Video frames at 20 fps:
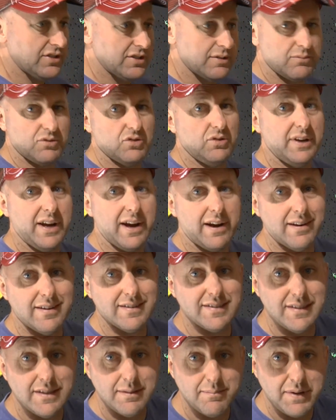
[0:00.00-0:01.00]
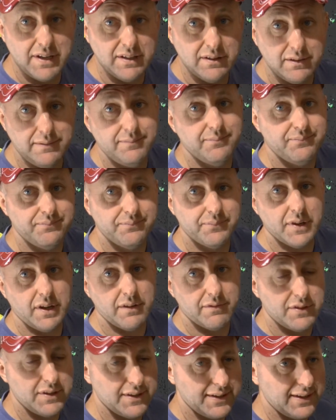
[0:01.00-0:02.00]
some good arrows in the middle
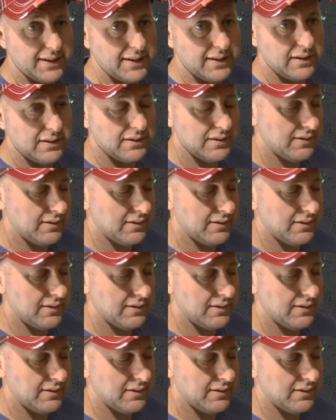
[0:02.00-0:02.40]
of the